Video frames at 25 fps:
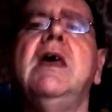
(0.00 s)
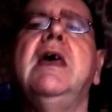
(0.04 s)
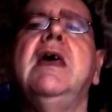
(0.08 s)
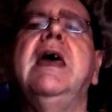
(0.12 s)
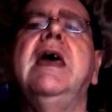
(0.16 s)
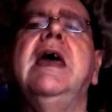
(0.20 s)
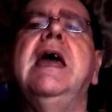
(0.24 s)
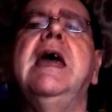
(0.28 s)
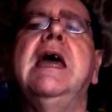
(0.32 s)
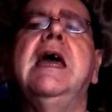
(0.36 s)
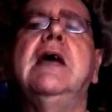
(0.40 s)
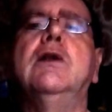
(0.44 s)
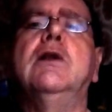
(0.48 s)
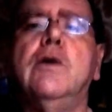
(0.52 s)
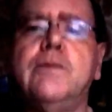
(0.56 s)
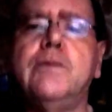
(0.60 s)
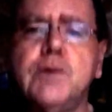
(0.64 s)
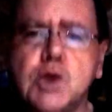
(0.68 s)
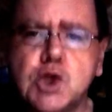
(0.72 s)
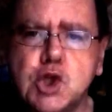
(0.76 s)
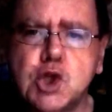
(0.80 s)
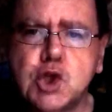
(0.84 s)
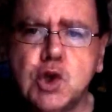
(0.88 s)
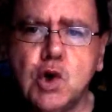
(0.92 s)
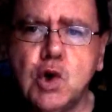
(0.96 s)
Love the
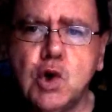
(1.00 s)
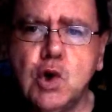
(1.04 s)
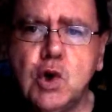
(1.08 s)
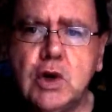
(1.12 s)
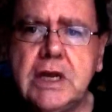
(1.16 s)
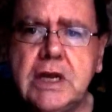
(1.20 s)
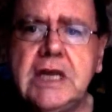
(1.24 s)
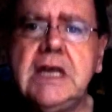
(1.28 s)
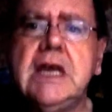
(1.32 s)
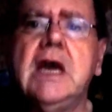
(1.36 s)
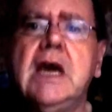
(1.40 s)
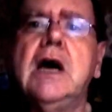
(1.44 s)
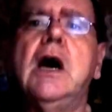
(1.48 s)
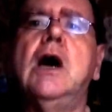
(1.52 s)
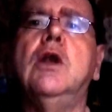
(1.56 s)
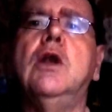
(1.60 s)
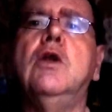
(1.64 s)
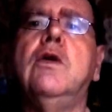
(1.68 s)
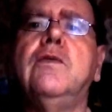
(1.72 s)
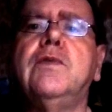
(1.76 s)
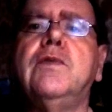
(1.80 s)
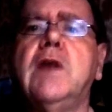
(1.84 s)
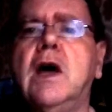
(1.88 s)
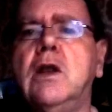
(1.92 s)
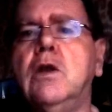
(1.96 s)
story. I
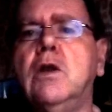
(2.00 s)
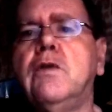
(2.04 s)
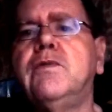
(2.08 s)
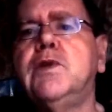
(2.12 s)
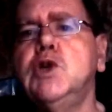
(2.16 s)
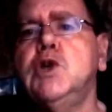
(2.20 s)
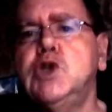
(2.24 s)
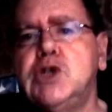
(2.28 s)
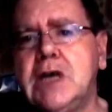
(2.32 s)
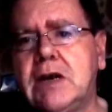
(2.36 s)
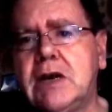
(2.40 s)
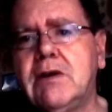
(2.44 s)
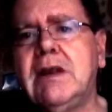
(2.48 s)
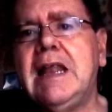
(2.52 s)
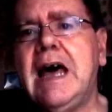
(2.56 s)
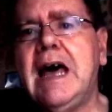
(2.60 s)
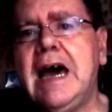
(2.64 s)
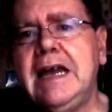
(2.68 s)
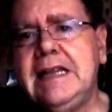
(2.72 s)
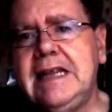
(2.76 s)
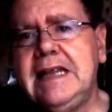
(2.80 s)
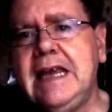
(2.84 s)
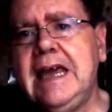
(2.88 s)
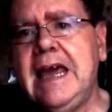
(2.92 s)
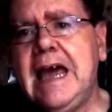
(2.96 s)
love the general
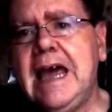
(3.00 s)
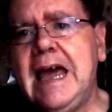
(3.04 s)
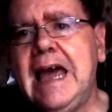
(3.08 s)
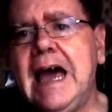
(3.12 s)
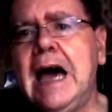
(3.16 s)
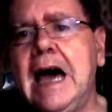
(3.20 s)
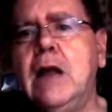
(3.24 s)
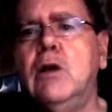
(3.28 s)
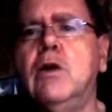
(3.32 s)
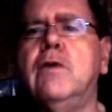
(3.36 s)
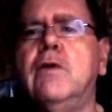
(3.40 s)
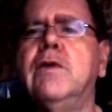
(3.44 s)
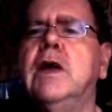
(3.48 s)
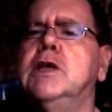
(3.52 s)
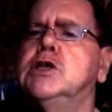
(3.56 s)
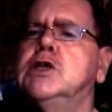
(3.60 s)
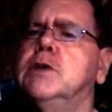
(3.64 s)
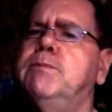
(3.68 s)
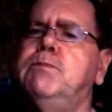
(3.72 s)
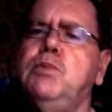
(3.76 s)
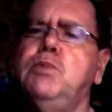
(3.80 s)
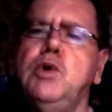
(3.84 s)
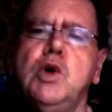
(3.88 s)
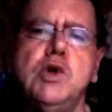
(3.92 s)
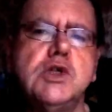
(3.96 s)
idea. I love it's a
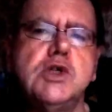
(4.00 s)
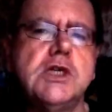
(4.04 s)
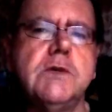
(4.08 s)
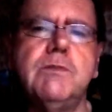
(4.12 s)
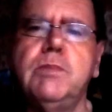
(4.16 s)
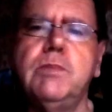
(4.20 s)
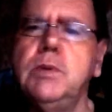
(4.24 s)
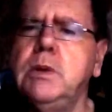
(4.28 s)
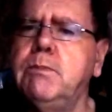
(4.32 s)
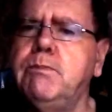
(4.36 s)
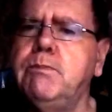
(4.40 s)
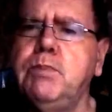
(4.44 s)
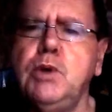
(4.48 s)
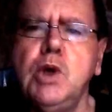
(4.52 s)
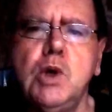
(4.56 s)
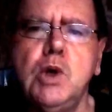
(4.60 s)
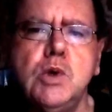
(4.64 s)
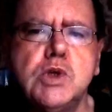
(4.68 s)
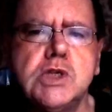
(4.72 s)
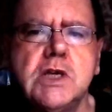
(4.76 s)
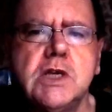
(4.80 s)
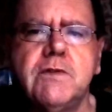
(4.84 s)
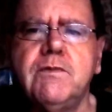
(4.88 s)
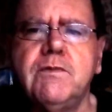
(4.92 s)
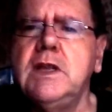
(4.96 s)

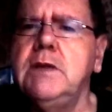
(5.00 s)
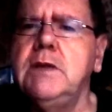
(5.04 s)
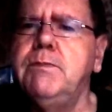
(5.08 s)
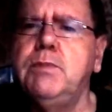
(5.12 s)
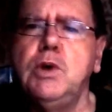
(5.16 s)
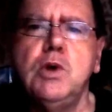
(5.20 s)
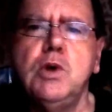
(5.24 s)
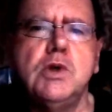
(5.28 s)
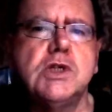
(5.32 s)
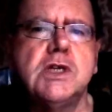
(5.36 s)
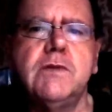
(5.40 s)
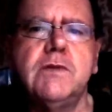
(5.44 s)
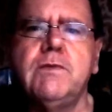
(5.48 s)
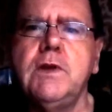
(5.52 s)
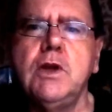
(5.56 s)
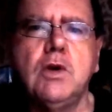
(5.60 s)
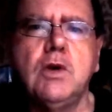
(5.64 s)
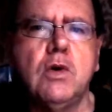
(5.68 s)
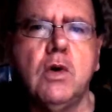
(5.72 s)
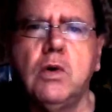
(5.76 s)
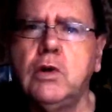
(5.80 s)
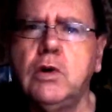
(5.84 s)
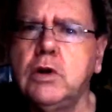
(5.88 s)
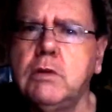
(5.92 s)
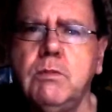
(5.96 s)
beautifully coloured
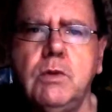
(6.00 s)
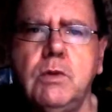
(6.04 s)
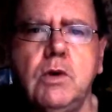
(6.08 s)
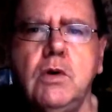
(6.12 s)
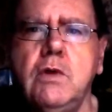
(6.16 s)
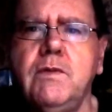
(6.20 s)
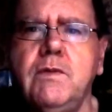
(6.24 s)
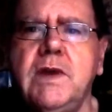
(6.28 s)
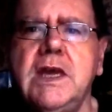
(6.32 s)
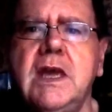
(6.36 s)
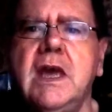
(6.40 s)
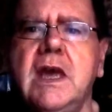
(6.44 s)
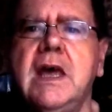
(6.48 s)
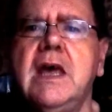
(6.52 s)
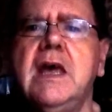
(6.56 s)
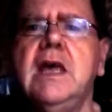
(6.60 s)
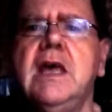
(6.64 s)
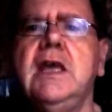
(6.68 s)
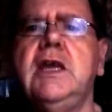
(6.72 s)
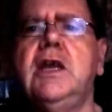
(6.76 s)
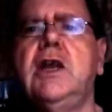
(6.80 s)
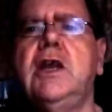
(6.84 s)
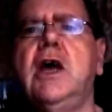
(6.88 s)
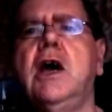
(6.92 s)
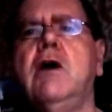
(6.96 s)
movie. You
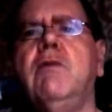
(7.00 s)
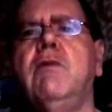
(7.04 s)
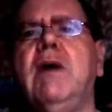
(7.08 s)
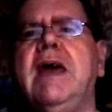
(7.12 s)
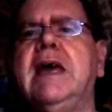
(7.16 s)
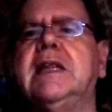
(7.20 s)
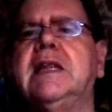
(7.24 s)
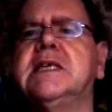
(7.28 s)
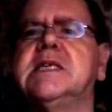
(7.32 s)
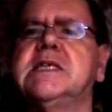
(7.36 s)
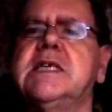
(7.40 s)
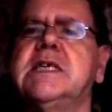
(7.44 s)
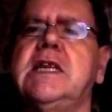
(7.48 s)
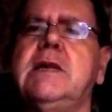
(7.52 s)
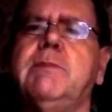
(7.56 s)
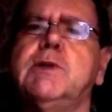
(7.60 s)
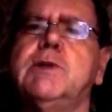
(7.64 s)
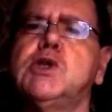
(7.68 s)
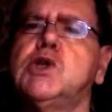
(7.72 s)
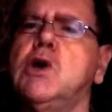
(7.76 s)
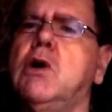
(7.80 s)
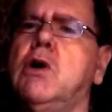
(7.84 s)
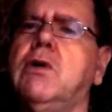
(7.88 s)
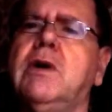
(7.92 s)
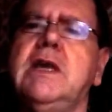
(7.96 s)
know, the
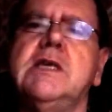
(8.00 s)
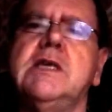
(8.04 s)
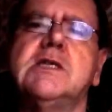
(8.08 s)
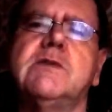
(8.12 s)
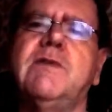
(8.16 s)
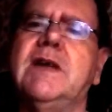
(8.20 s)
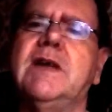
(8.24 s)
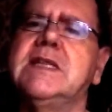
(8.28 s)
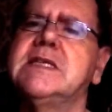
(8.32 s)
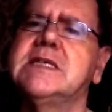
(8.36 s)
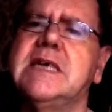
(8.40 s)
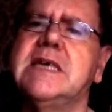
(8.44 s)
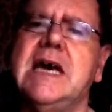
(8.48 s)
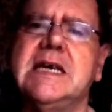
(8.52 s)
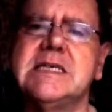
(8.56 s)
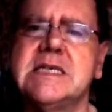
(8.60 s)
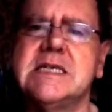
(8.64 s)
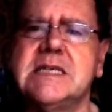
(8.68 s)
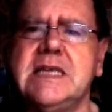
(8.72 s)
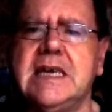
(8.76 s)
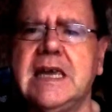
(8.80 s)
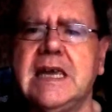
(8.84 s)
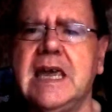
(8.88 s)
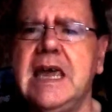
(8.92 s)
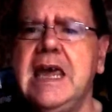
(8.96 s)
cinematography is fantastic,
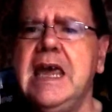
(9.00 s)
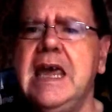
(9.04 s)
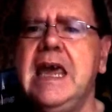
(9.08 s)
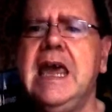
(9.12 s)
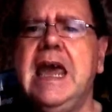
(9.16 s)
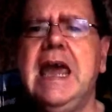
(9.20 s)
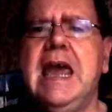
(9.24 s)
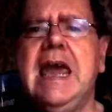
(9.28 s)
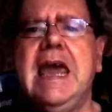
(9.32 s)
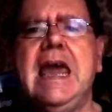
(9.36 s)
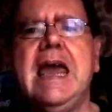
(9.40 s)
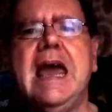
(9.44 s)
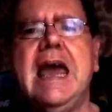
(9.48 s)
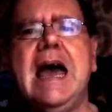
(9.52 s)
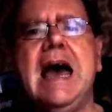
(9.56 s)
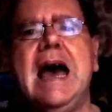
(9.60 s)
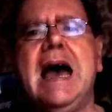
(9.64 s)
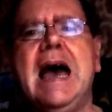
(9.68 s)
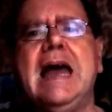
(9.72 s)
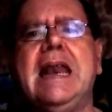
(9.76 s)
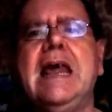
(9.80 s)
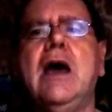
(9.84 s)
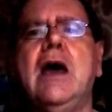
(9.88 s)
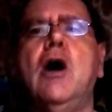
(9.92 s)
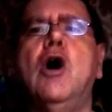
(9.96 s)
and I
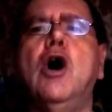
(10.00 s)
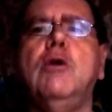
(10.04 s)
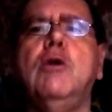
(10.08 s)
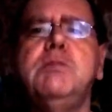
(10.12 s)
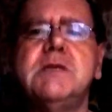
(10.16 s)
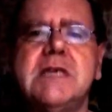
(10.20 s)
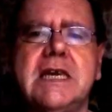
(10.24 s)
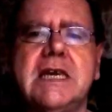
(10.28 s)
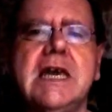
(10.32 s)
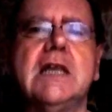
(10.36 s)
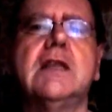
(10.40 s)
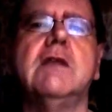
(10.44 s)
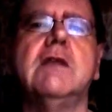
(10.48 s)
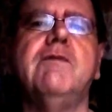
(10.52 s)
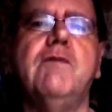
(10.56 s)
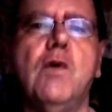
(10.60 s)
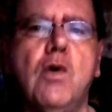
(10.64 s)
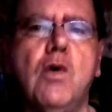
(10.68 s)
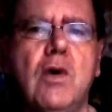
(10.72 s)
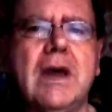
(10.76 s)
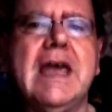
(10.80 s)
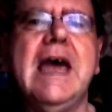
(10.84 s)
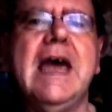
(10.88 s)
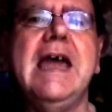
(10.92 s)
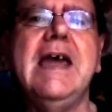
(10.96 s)
hope to get the
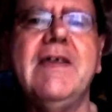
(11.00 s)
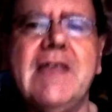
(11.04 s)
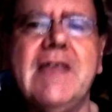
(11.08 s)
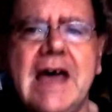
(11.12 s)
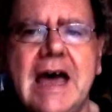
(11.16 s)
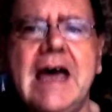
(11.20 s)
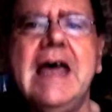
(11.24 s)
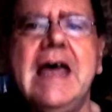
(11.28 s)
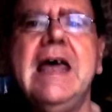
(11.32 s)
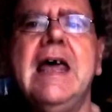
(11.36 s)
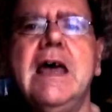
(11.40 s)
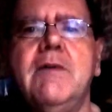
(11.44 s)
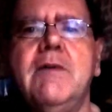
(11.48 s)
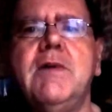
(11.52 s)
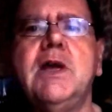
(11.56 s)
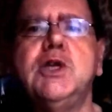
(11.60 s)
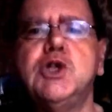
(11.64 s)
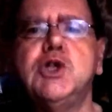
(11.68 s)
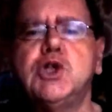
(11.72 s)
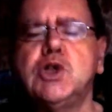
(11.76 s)
4K of that eventually.